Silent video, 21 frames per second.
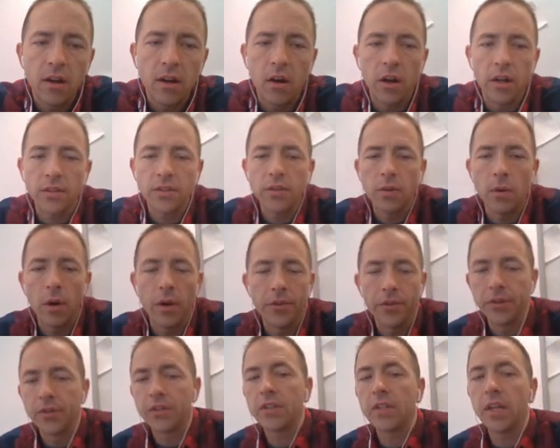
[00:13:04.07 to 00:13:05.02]
onto
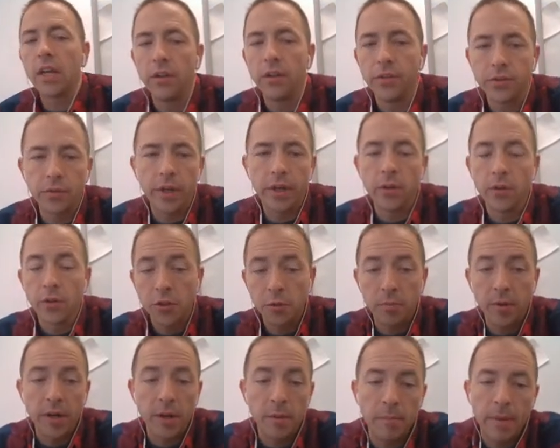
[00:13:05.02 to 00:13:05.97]
other cells, right? Or
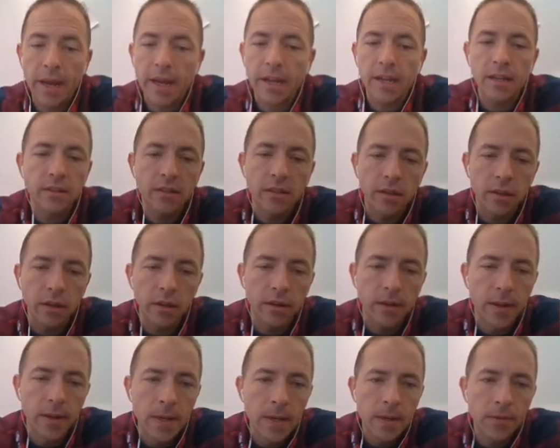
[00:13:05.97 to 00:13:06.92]
spread it back into
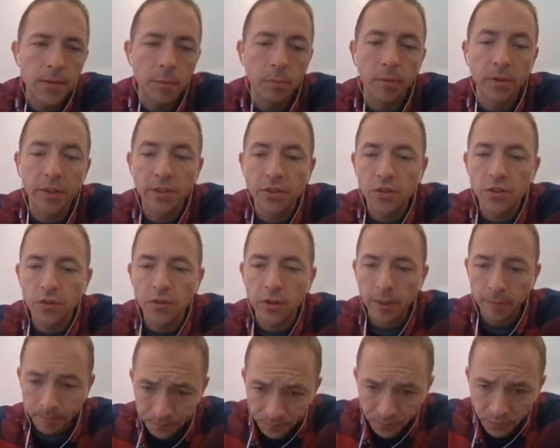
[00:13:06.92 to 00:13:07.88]
the
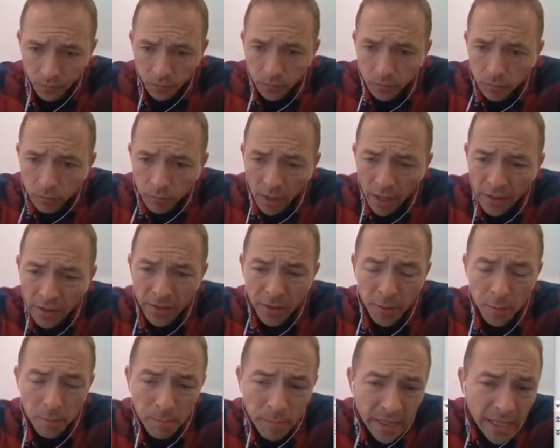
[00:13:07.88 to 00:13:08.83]
bloodstream. And
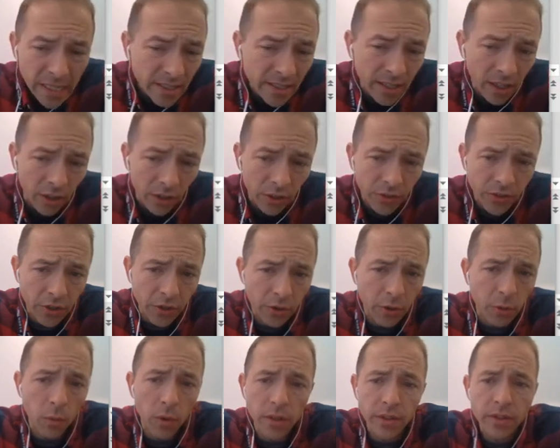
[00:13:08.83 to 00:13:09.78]
then the B cells are
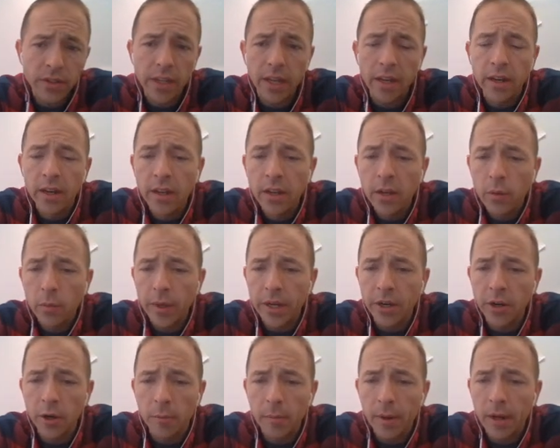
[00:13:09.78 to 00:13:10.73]
the ones that we
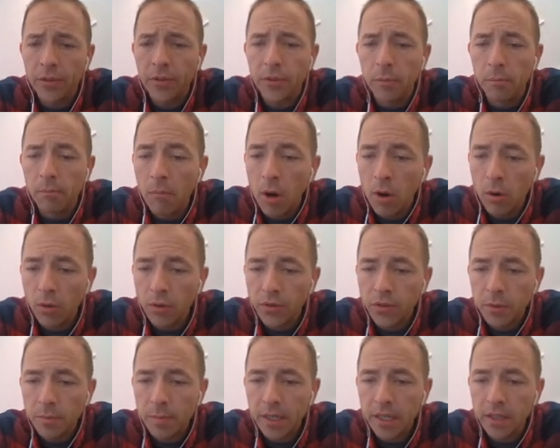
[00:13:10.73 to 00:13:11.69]
hear about the
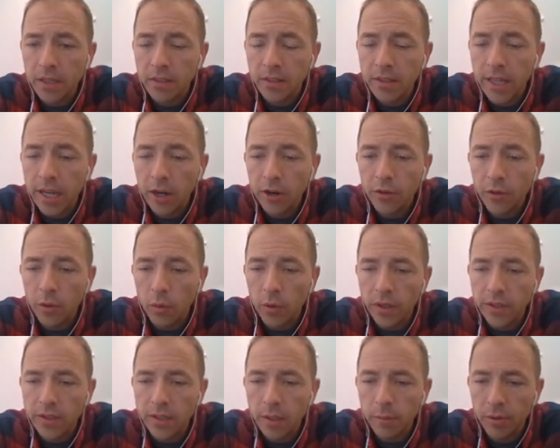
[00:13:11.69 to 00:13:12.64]
most because they're the
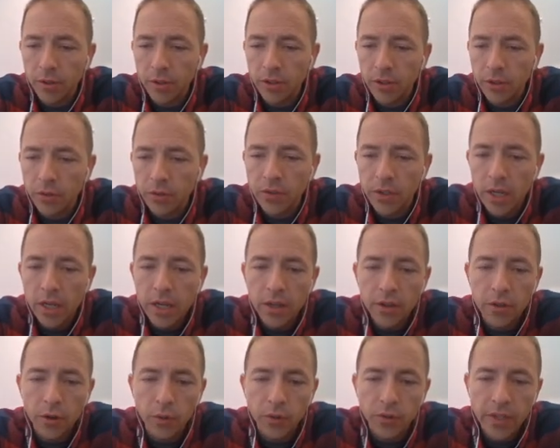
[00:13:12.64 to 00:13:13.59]
ones that produce
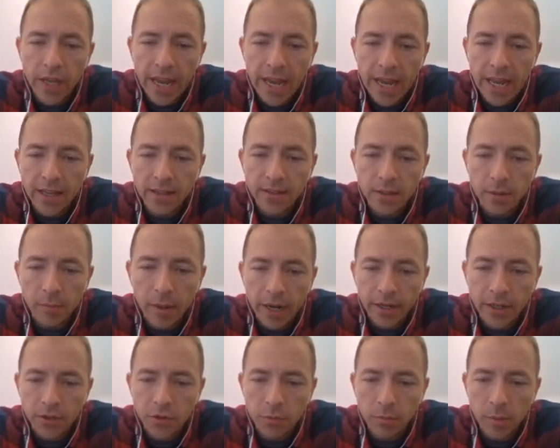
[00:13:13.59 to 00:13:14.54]
those
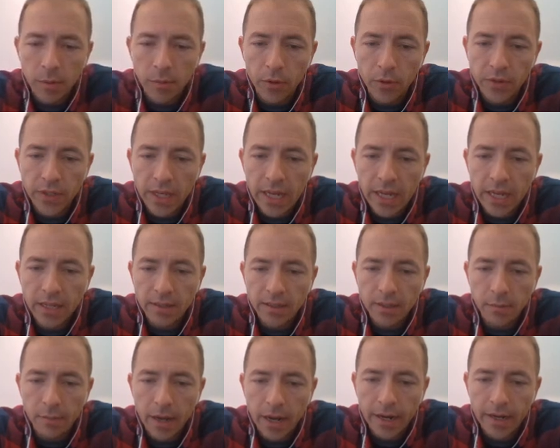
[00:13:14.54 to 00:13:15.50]
antibodies. Remember, those
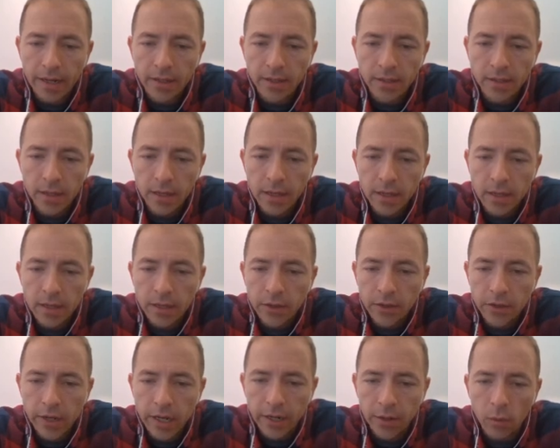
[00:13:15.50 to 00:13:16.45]
antibodies,
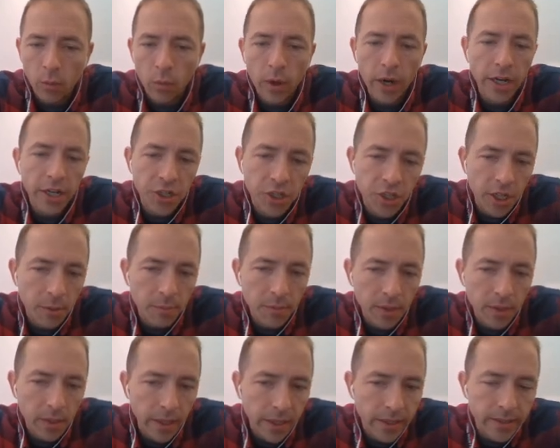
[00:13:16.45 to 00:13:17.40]
they're kind of
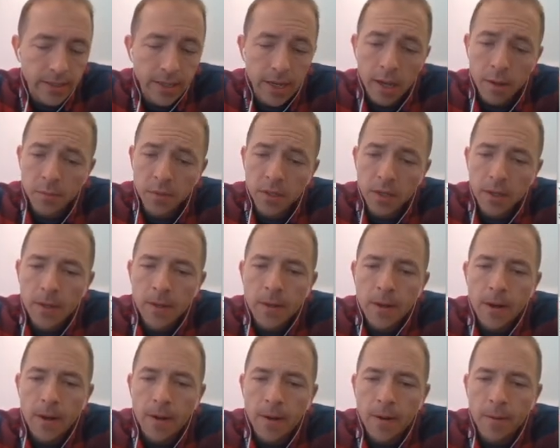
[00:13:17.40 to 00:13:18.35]
Y-shaped a lot of times,
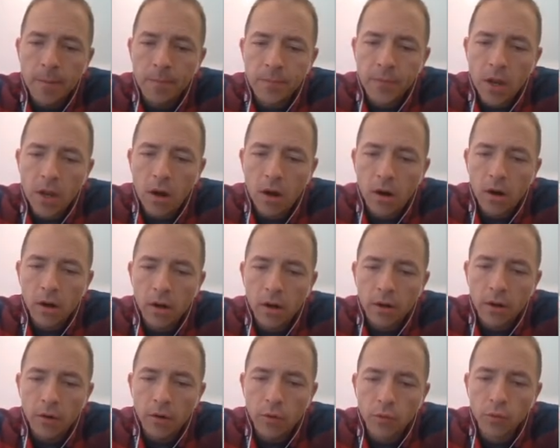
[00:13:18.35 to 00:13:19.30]

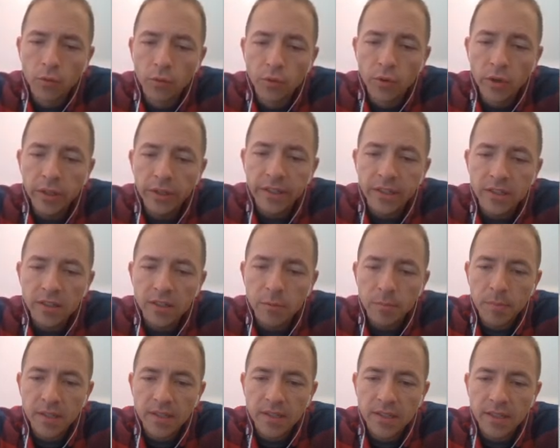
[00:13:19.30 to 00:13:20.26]
are really
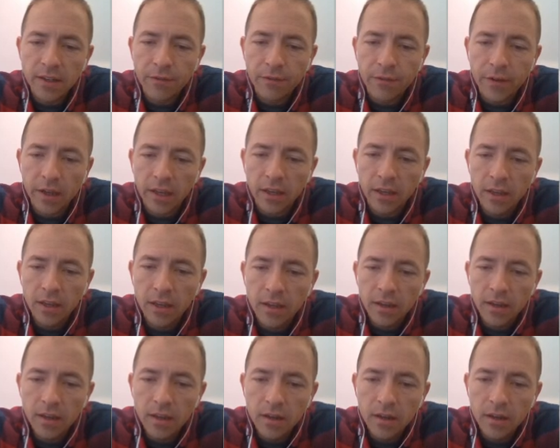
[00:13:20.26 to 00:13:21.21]
specific.
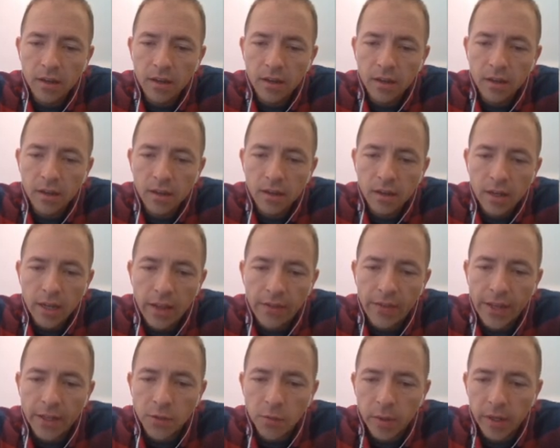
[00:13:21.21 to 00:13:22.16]

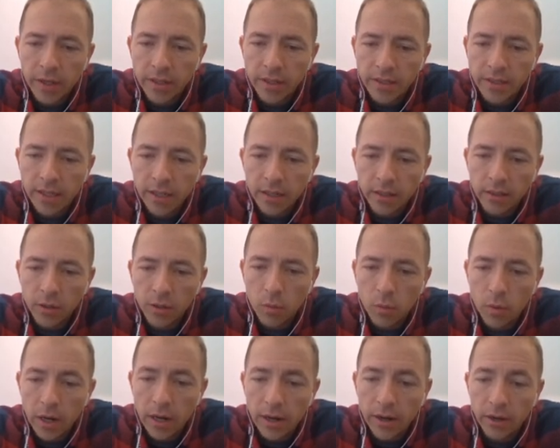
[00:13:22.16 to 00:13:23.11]
And that's why they take a
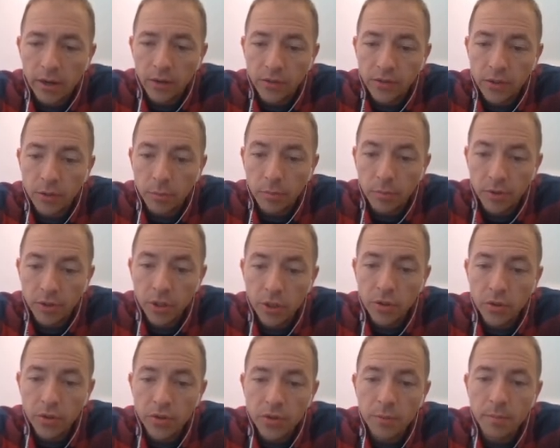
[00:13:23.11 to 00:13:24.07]
little while to
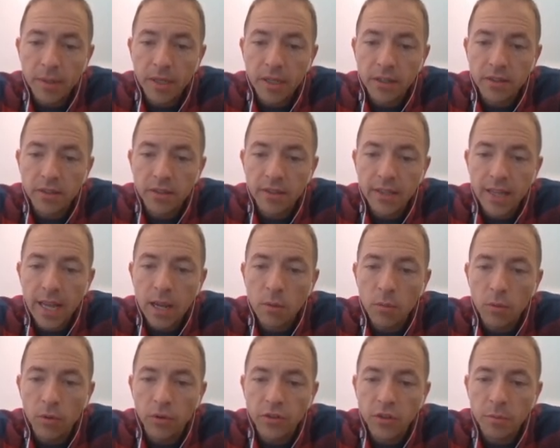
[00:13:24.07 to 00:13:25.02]
produce, because they
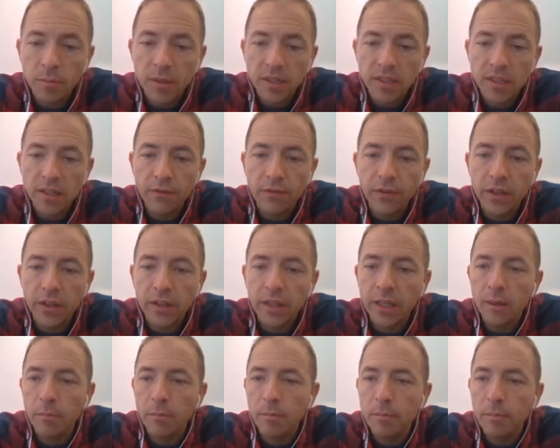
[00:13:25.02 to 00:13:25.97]
will
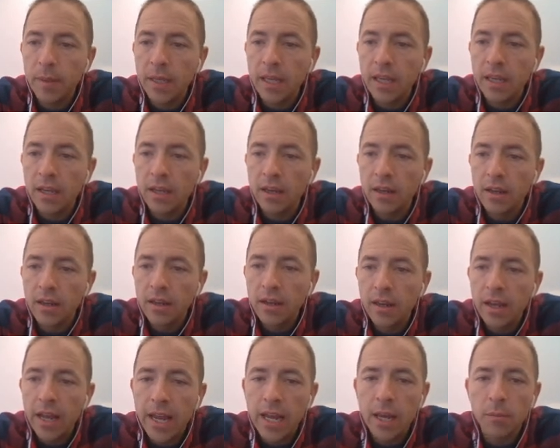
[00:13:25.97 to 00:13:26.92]
specifically be
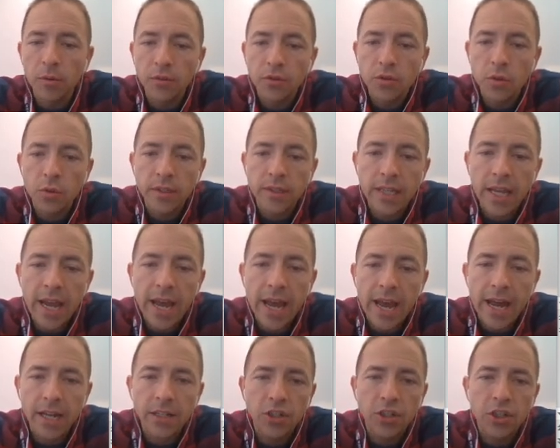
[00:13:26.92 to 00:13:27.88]
able to
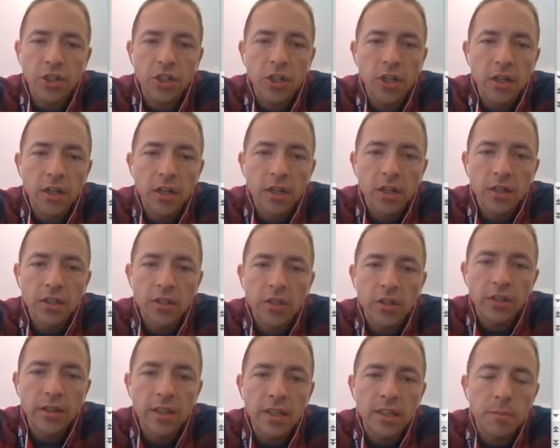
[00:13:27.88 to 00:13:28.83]
attach
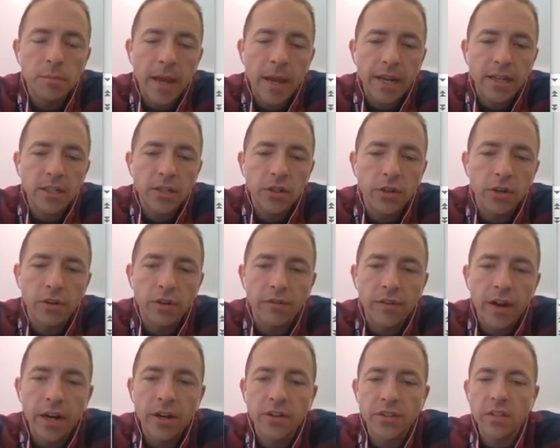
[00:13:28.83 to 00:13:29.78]
to these bacteria or
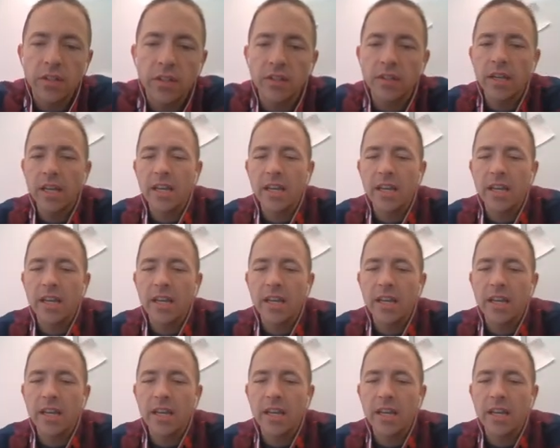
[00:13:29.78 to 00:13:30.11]
viruses